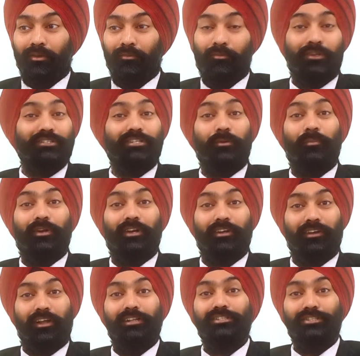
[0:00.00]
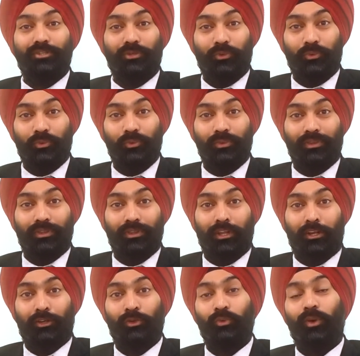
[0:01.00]
when somebody tells you
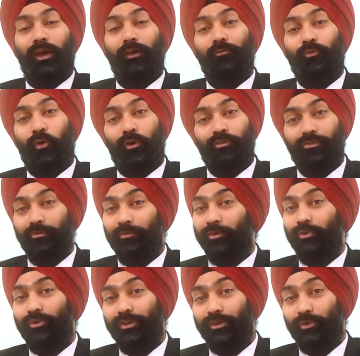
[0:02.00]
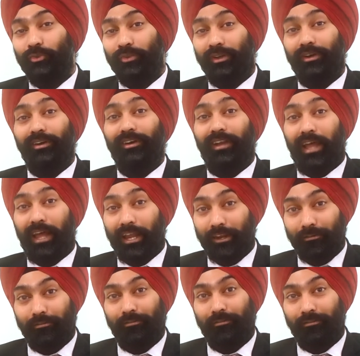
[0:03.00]
that you have contributed to their
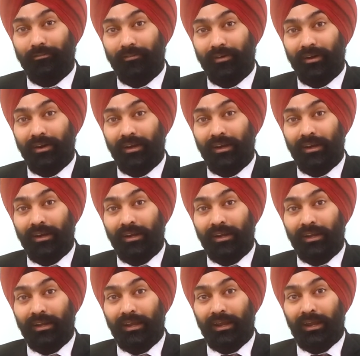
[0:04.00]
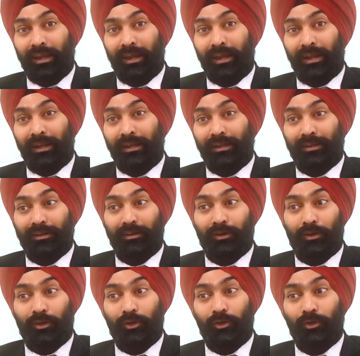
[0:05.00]
life and
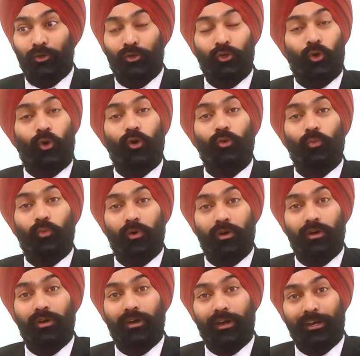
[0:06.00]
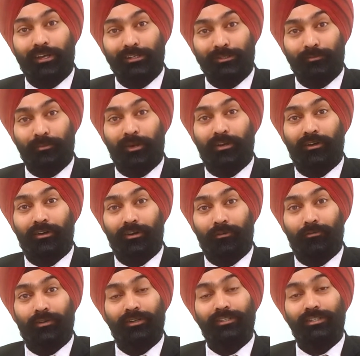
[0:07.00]
your work has made a
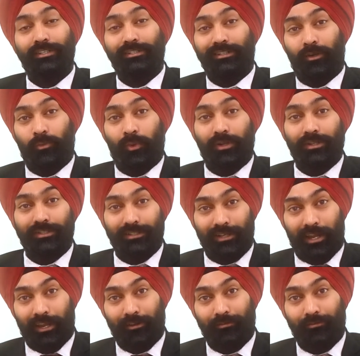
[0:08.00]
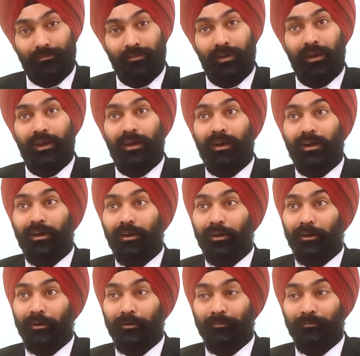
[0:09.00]
difference in someone's life,
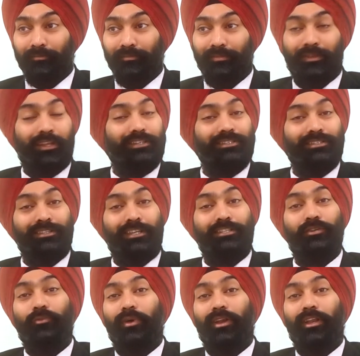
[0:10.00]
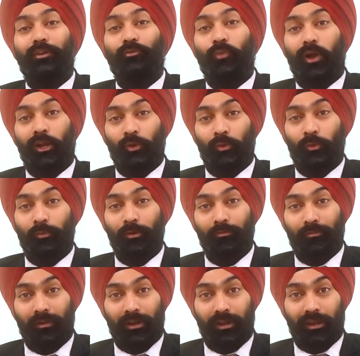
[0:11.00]
that's a very invaluable
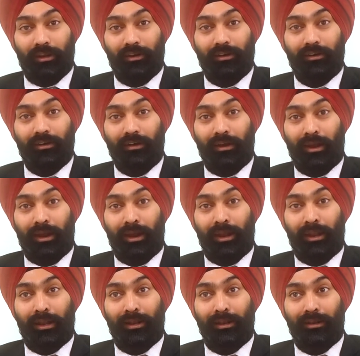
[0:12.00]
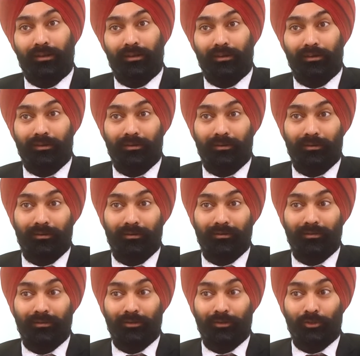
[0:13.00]
feeling. And
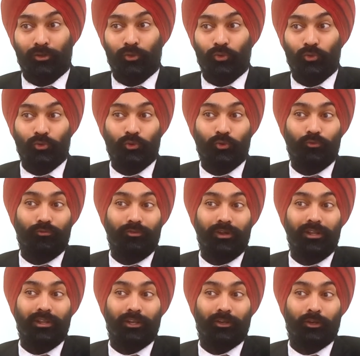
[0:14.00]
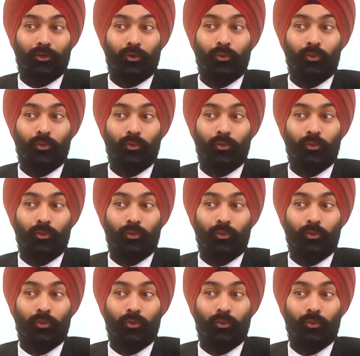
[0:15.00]
you feel that